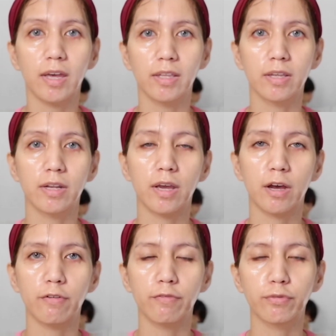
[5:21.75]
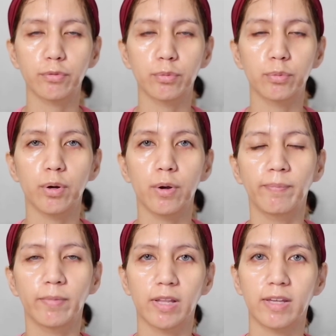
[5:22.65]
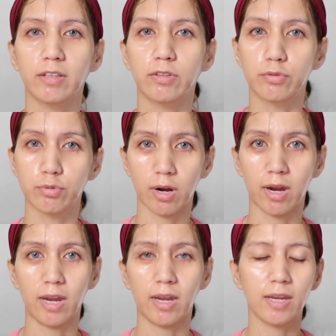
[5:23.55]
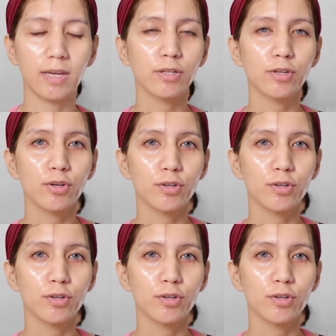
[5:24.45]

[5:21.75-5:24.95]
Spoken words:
And then I have to let it dry.